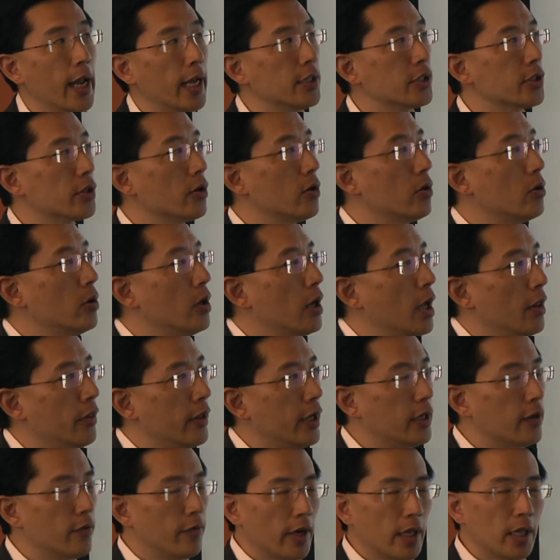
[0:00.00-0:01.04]
And so they
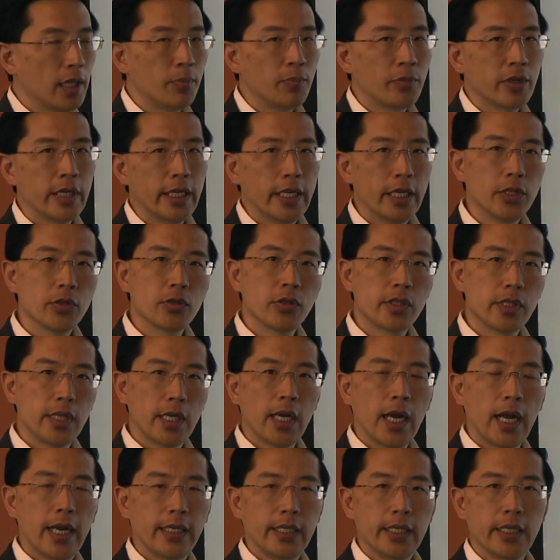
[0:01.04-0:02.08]
developed an
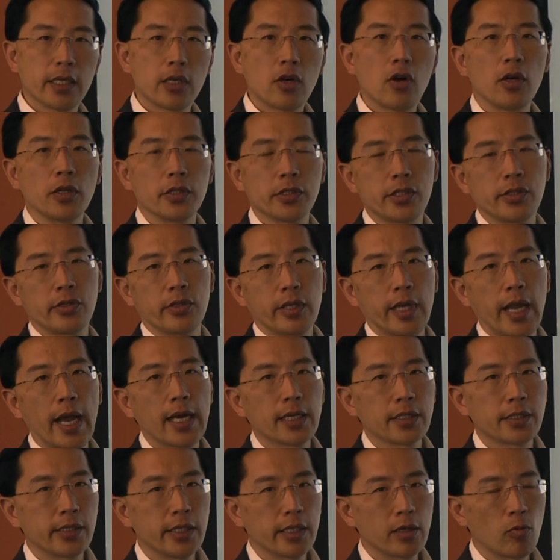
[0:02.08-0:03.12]
interesting idea called
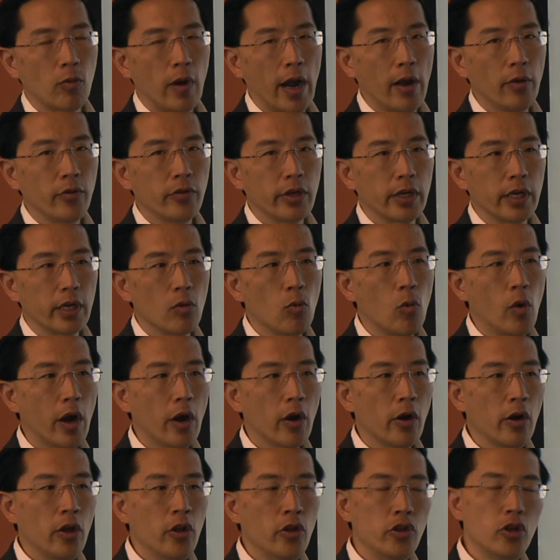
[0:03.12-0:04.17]
stochastic rounding,
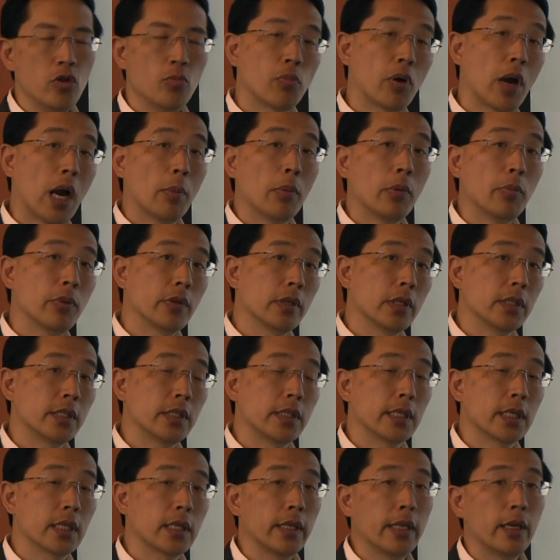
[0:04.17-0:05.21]
where you
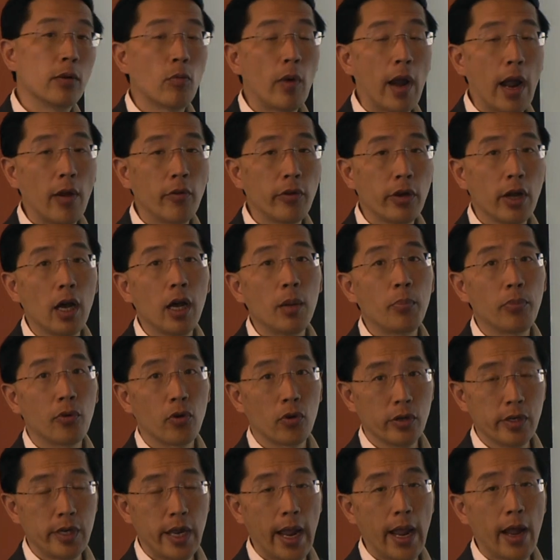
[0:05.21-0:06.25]
probabilistically round up
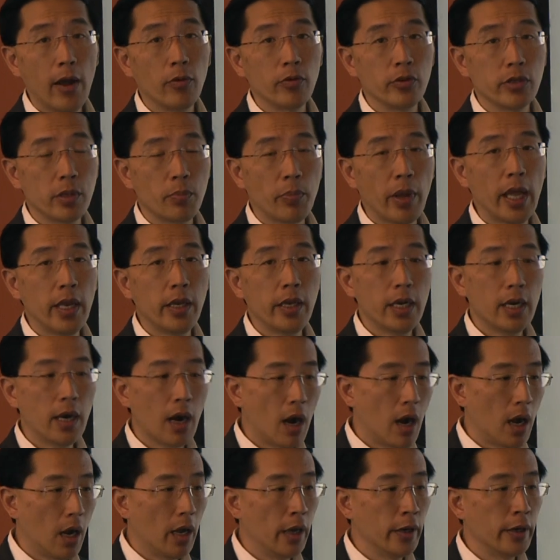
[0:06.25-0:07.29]
or down depending
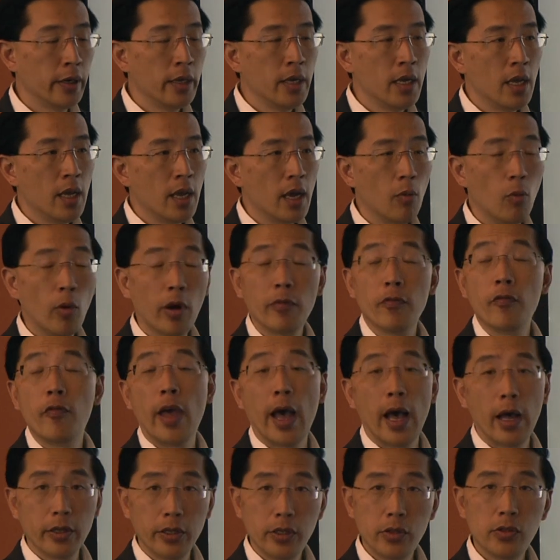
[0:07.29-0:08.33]
on what
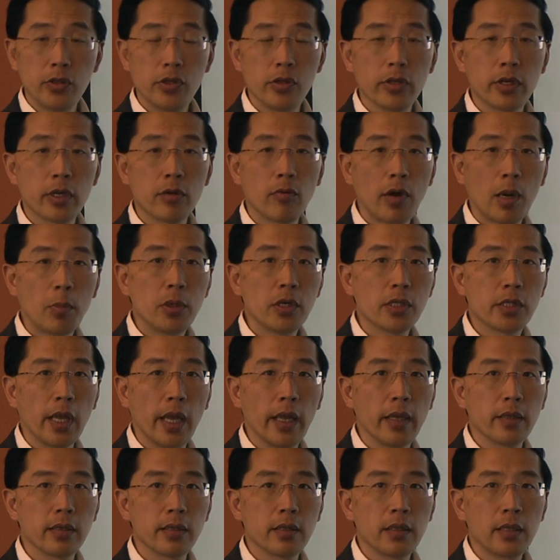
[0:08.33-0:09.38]
values you can
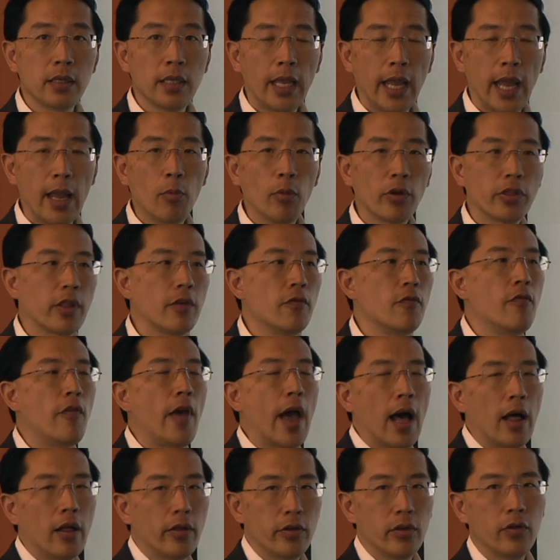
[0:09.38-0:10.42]
represent and what the
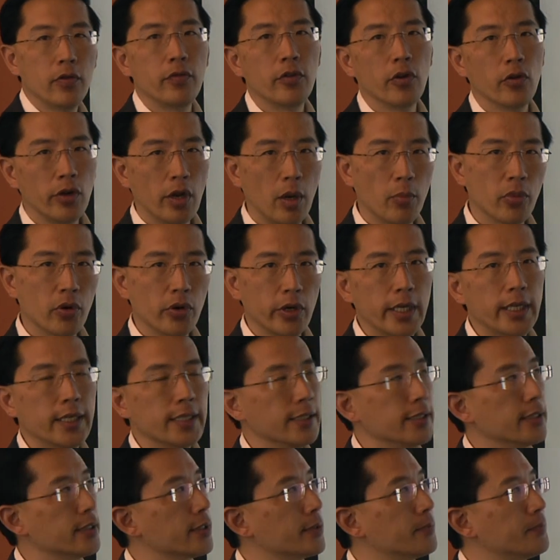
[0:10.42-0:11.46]
value of your number
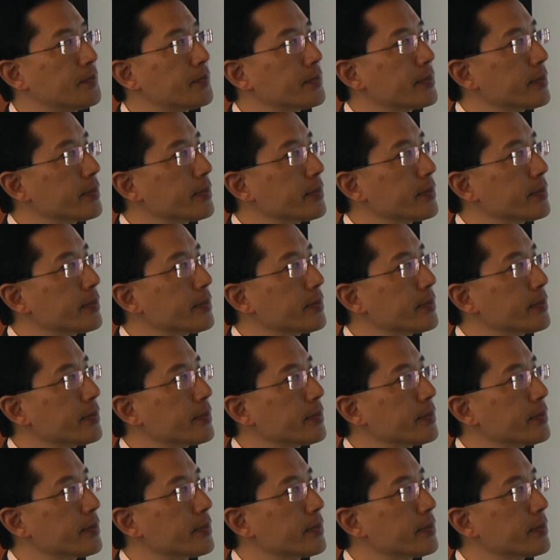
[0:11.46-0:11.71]
is.